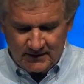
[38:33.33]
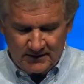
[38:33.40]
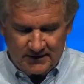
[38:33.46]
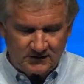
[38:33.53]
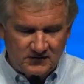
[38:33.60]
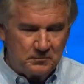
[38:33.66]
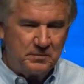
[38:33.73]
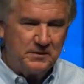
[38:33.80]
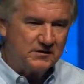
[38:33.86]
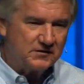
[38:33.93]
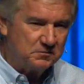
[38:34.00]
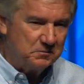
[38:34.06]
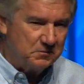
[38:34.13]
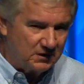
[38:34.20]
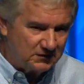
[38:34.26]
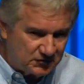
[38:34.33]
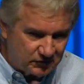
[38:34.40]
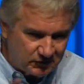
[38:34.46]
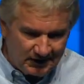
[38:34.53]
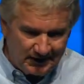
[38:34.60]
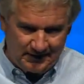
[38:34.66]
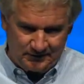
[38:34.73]
that speaks much
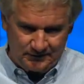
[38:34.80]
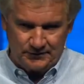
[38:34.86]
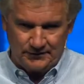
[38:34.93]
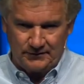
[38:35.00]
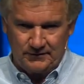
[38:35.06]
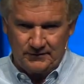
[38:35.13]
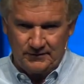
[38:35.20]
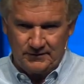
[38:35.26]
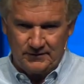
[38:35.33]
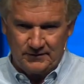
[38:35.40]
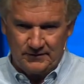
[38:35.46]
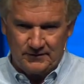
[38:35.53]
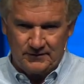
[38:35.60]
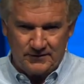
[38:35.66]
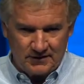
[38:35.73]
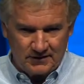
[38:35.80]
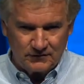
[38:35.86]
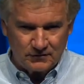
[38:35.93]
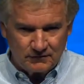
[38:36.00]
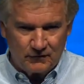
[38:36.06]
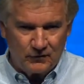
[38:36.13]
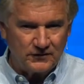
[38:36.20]
louder than
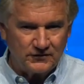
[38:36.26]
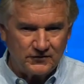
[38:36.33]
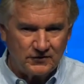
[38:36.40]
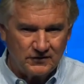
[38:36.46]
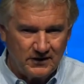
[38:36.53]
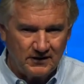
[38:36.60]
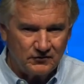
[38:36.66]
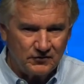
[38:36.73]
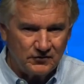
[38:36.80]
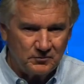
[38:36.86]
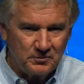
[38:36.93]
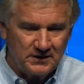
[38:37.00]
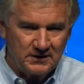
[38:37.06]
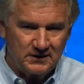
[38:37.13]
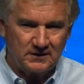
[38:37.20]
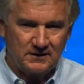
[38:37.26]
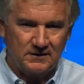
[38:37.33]
your voice could ever speak